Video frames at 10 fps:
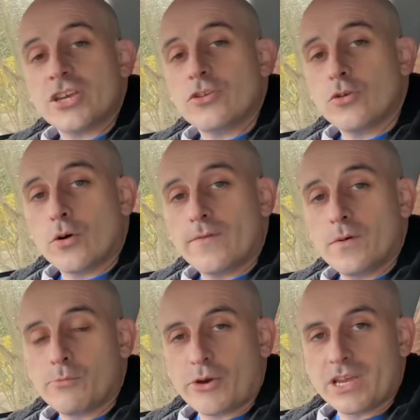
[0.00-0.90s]
your
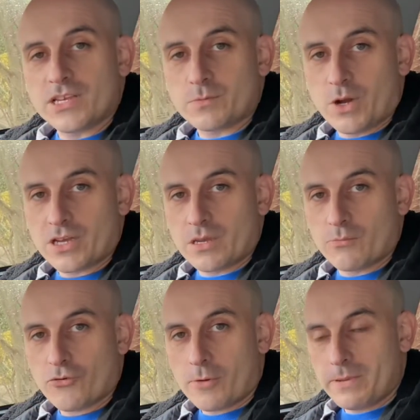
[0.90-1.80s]
foot brake is working
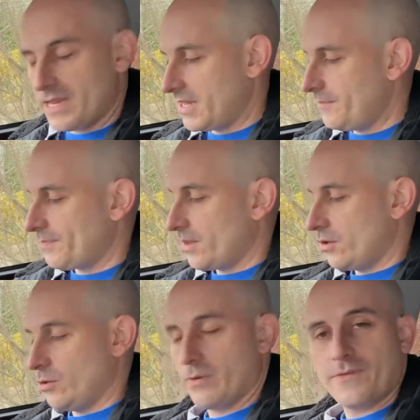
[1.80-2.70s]
properly,
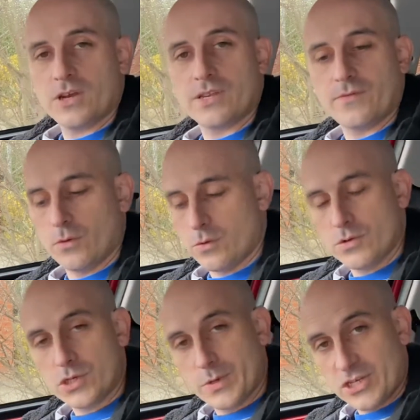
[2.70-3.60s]
you would first of all
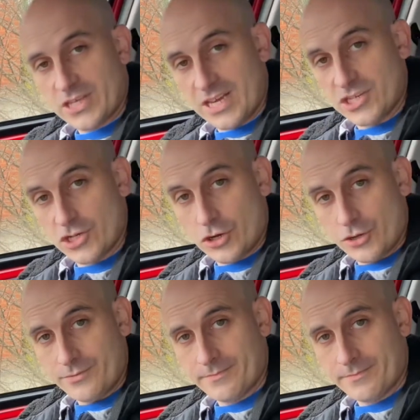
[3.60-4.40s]
switch the engine on